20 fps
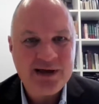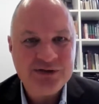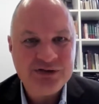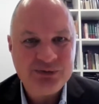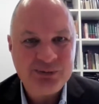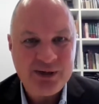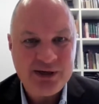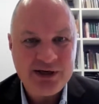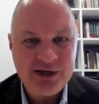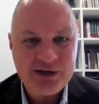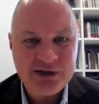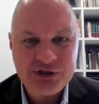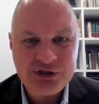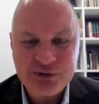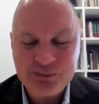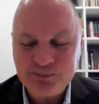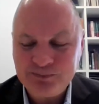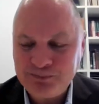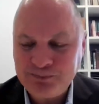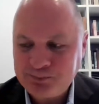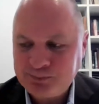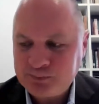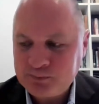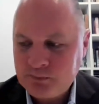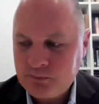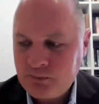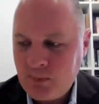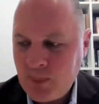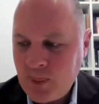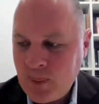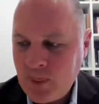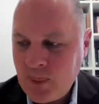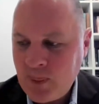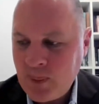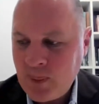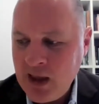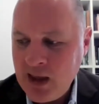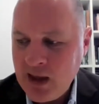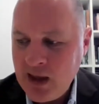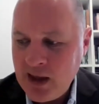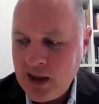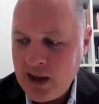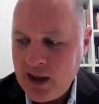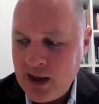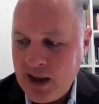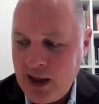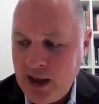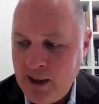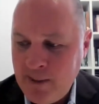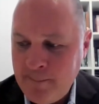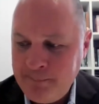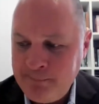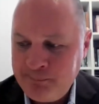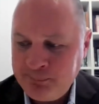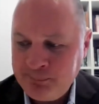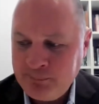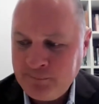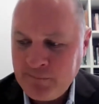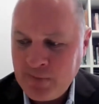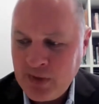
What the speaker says: speech. But